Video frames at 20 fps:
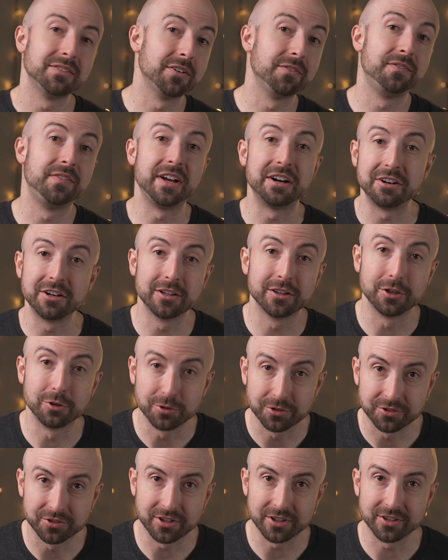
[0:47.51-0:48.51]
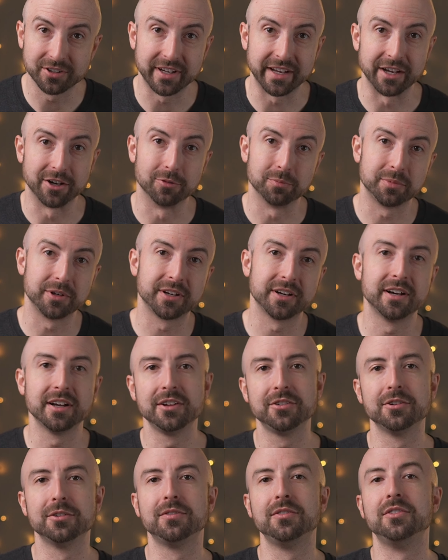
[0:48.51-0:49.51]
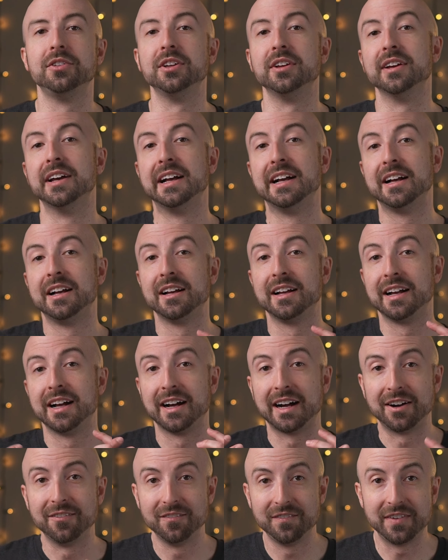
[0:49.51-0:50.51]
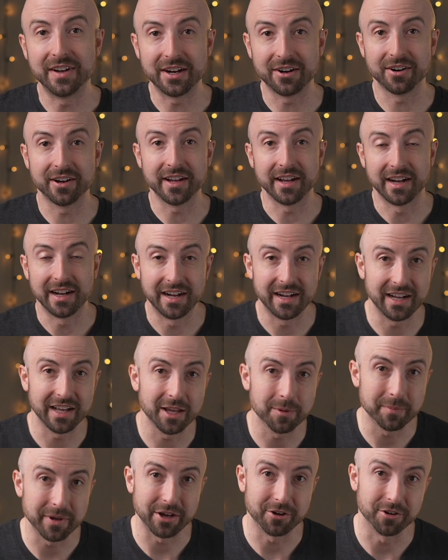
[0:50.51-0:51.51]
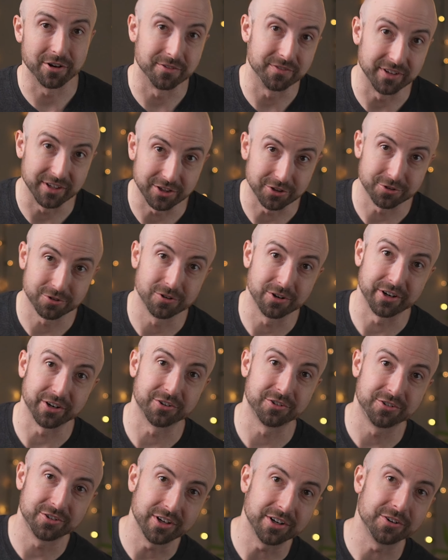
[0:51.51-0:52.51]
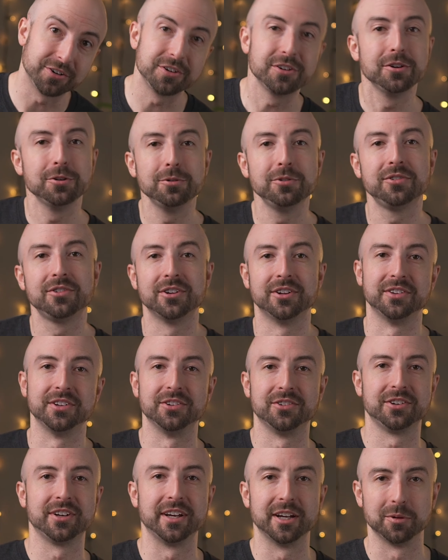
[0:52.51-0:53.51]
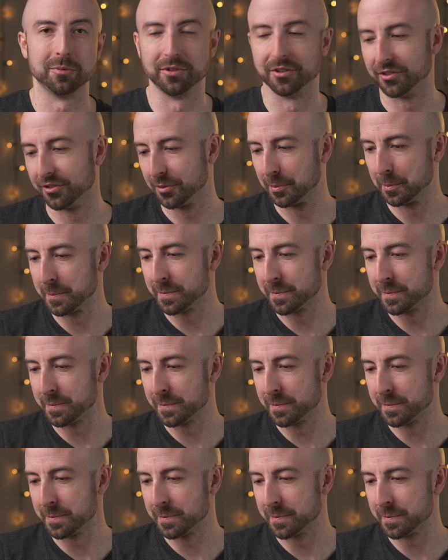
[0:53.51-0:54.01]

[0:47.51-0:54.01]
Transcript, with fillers: have a very low shutter count because of the very high amount of electronic shutter used on these cameras.